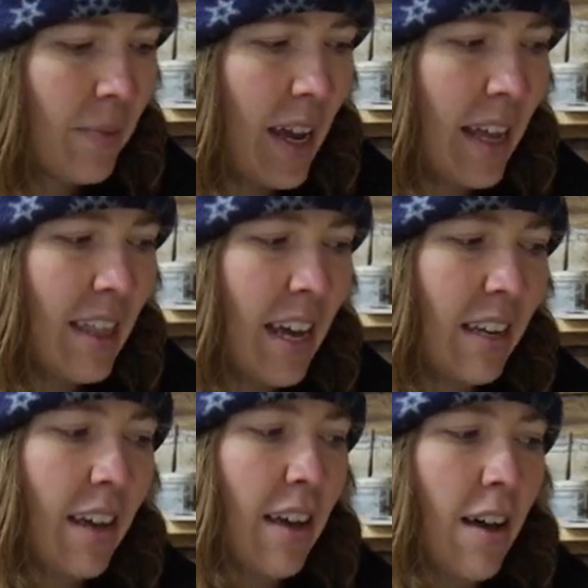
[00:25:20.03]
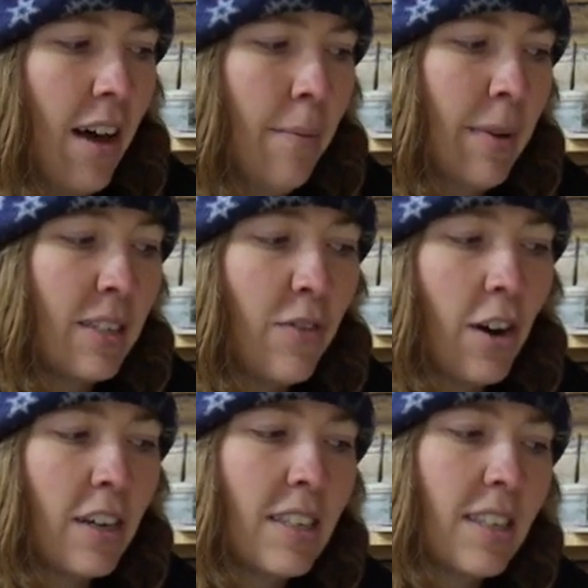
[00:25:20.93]
And then um, as
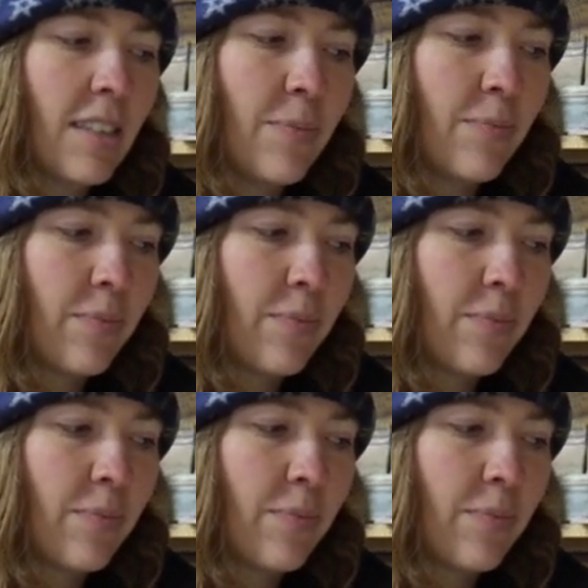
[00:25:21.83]
far as